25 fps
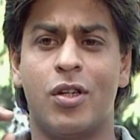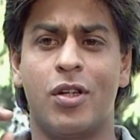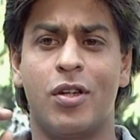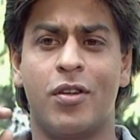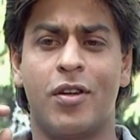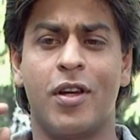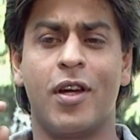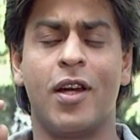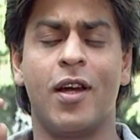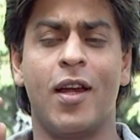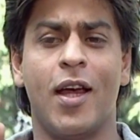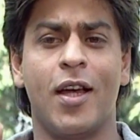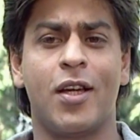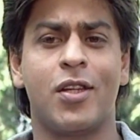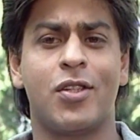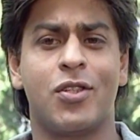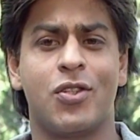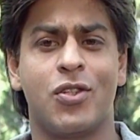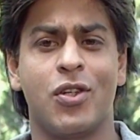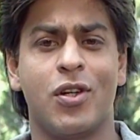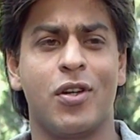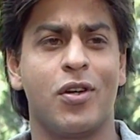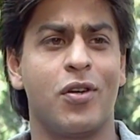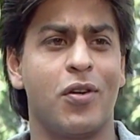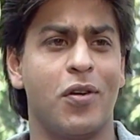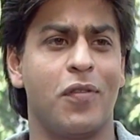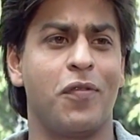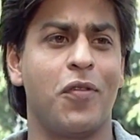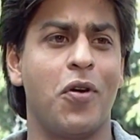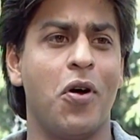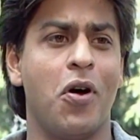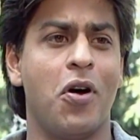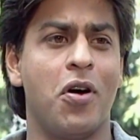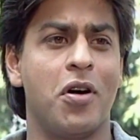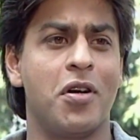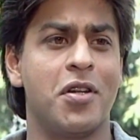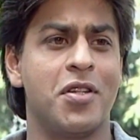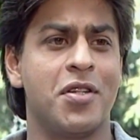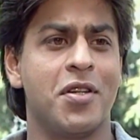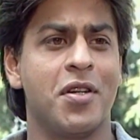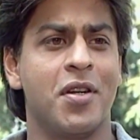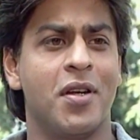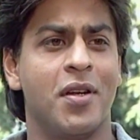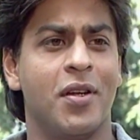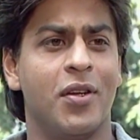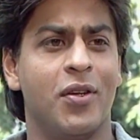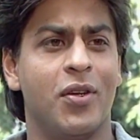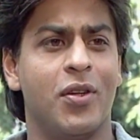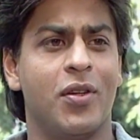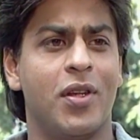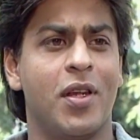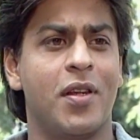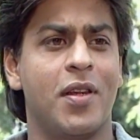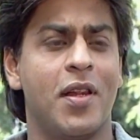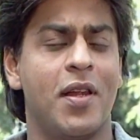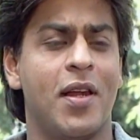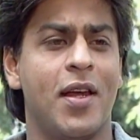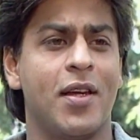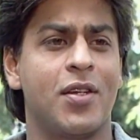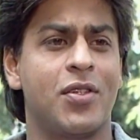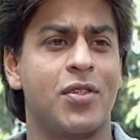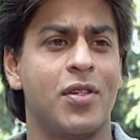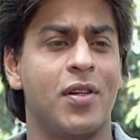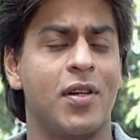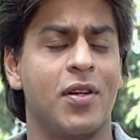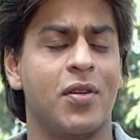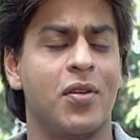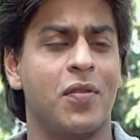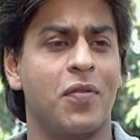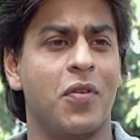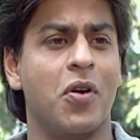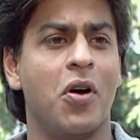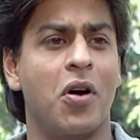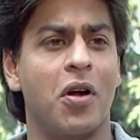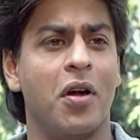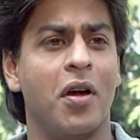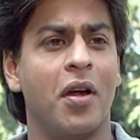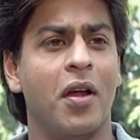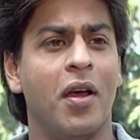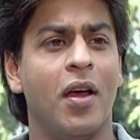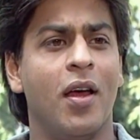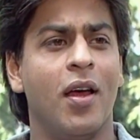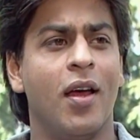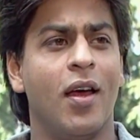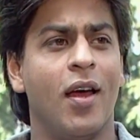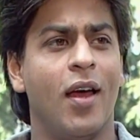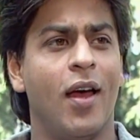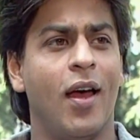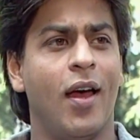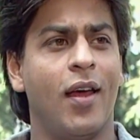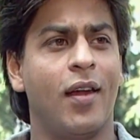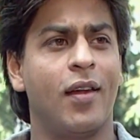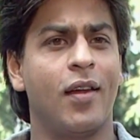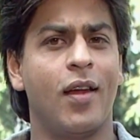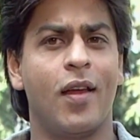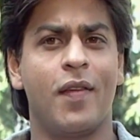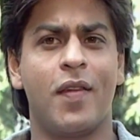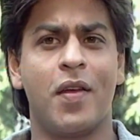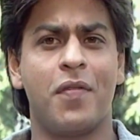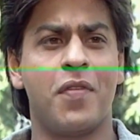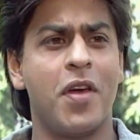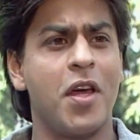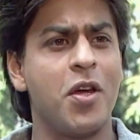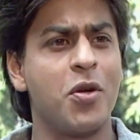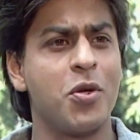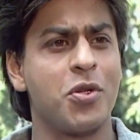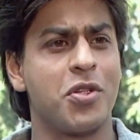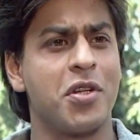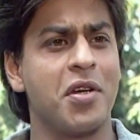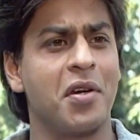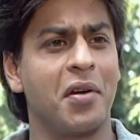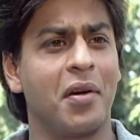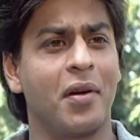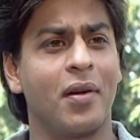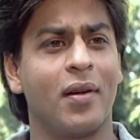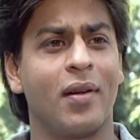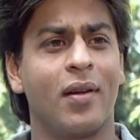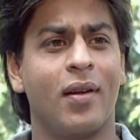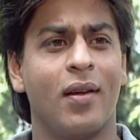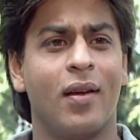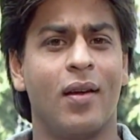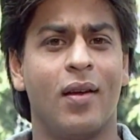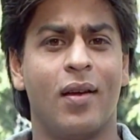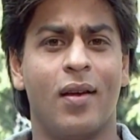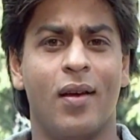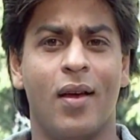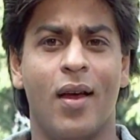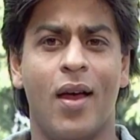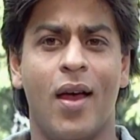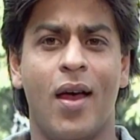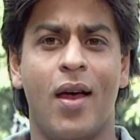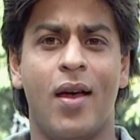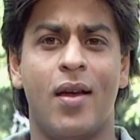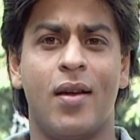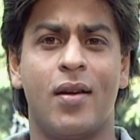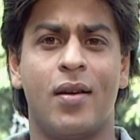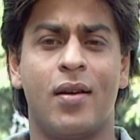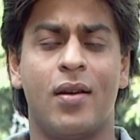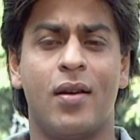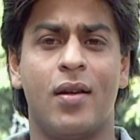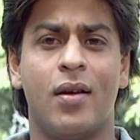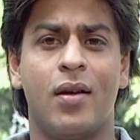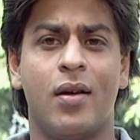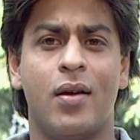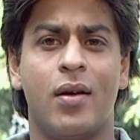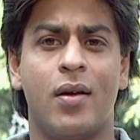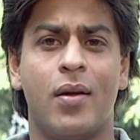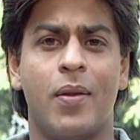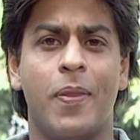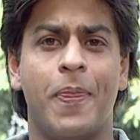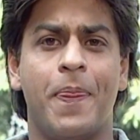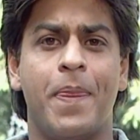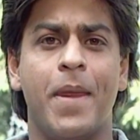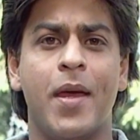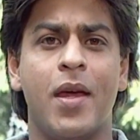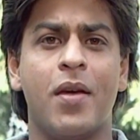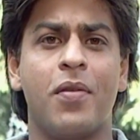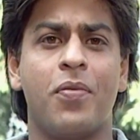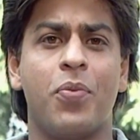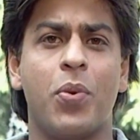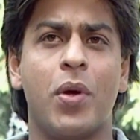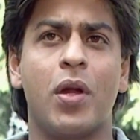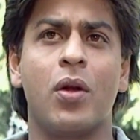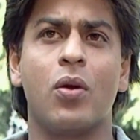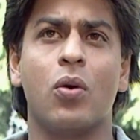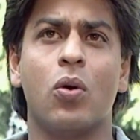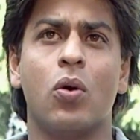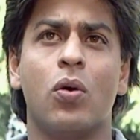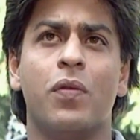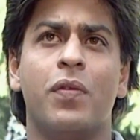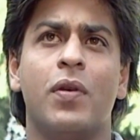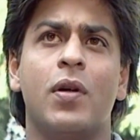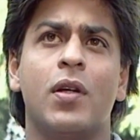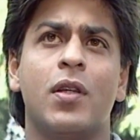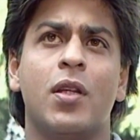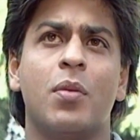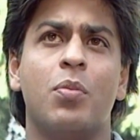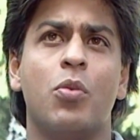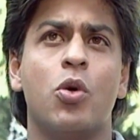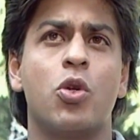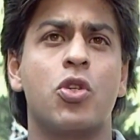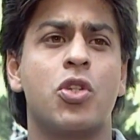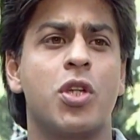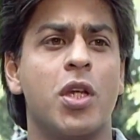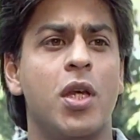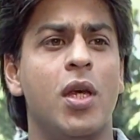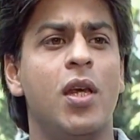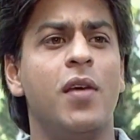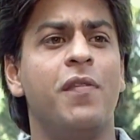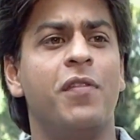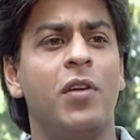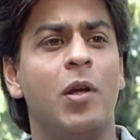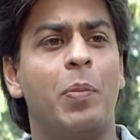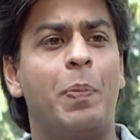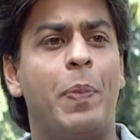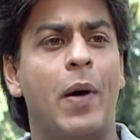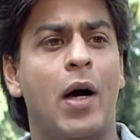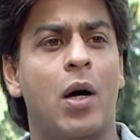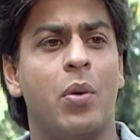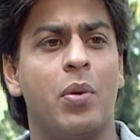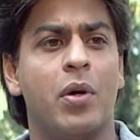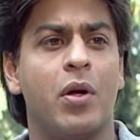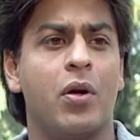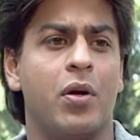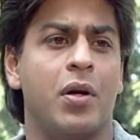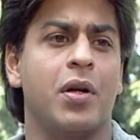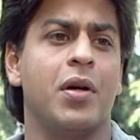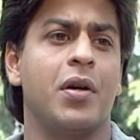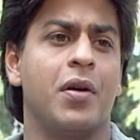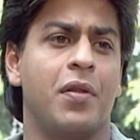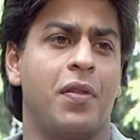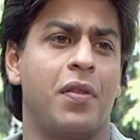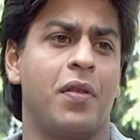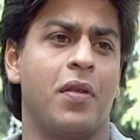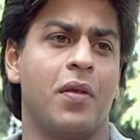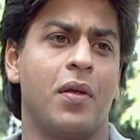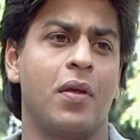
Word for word: really like children of gods. You know, they're, they're like children of God. And, and they're very innocent and uh, they won over the most evil power on earth